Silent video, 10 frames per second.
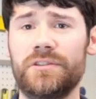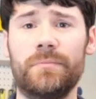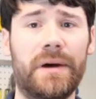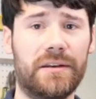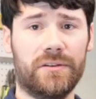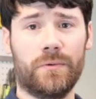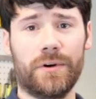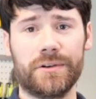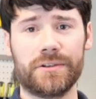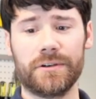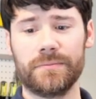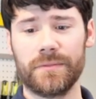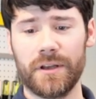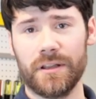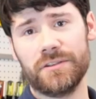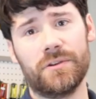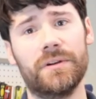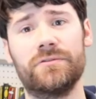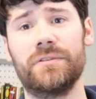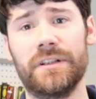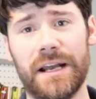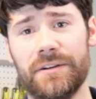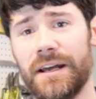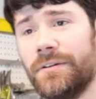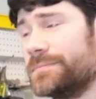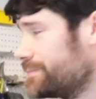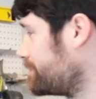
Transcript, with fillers: to bend the washer. Let's go ahead and drill it out now.